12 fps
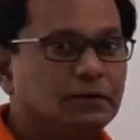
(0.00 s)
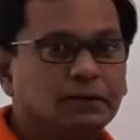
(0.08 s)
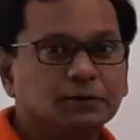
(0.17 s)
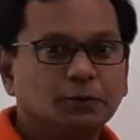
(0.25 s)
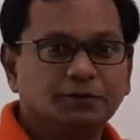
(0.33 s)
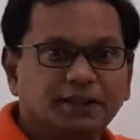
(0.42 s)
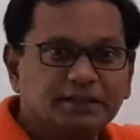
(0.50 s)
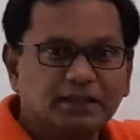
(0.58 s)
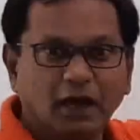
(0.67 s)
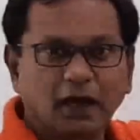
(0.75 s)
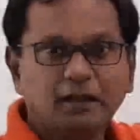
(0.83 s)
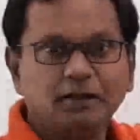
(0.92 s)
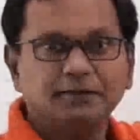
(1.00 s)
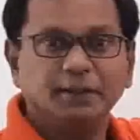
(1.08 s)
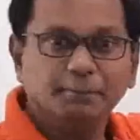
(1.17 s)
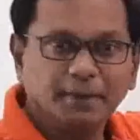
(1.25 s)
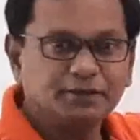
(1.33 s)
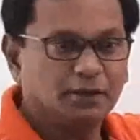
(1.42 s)
So these are the
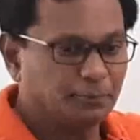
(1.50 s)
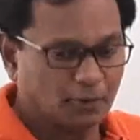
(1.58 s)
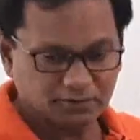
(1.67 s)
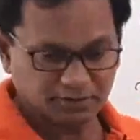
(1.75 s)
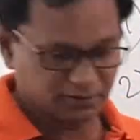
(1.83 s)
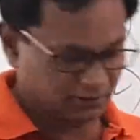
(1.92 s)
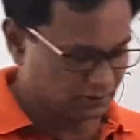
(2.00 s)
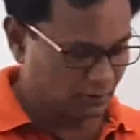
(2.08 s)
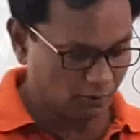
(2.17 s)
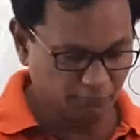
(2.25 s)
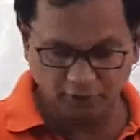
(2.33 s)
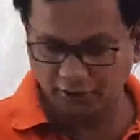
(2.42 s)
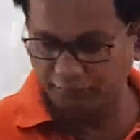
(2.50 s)
major processes of word